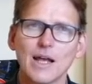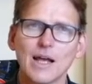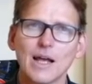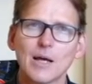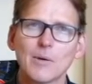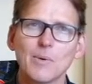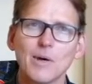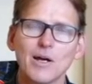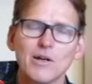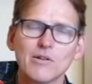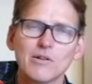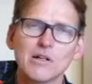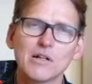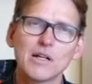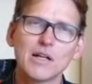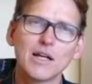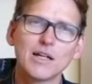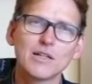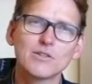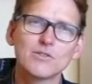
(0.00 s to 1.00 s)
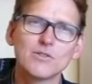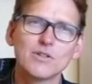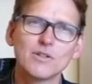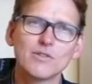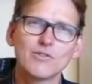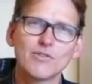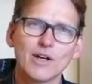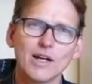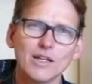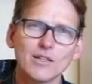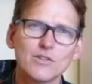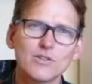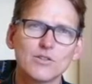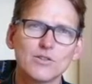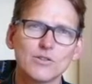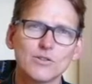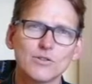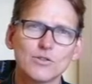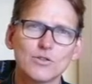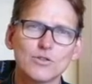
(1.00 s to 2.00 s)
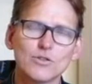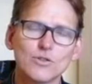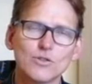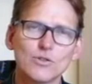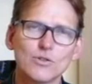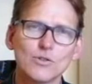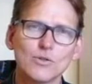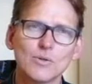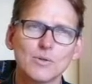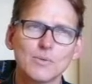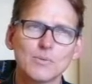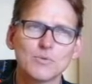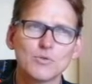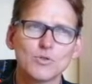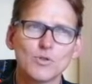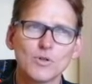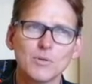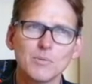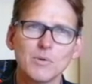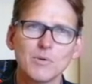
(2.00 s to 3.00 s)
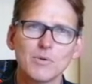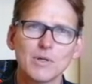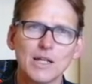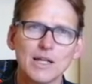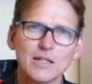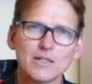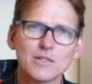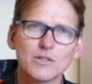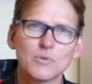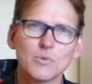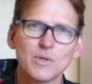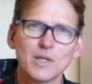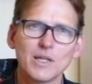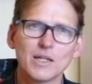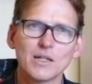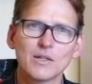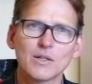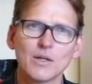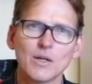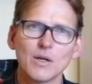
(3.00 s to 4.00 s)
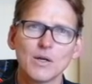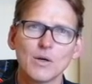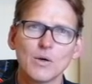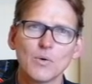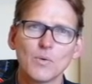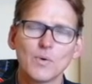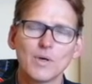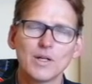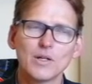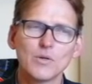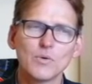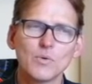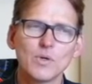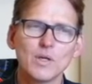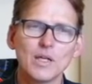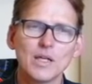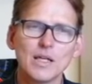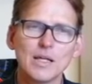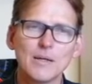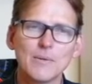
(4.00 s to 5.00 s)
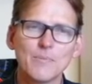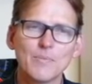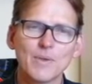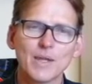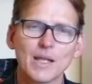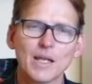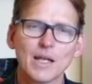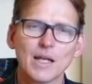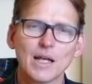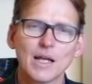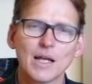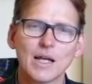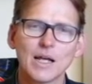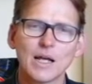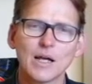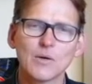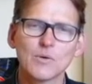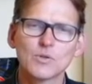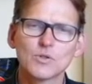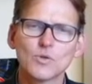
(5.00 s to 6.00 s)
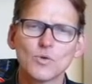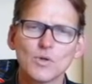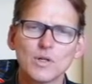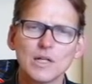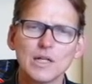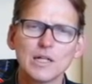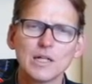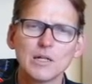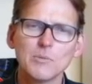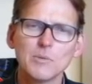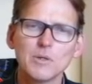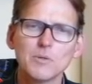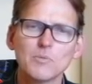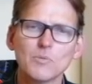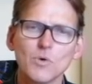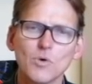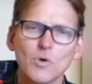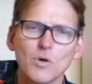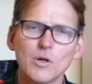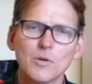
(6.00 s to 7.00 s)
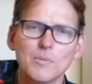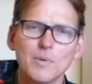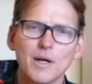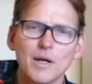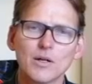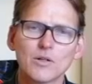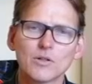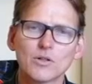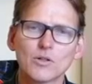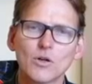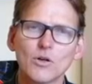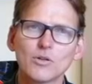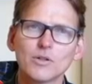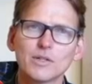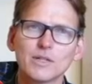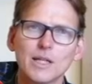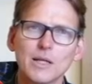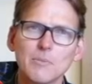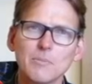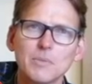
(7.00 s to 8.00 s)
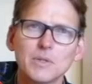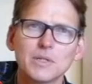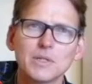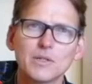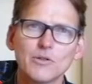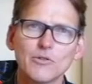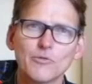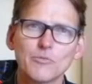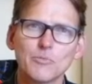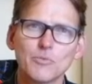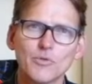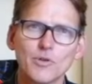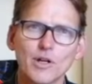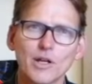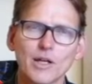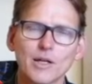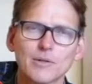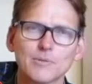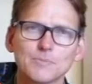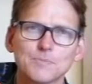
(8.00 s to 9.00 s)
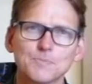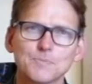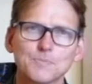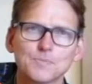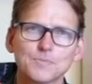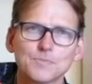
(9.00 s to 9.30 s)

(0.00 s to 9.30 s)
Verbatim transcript: um, I would like to invite you to join me next week when we uh, talk a little bit more about contemplative prayer.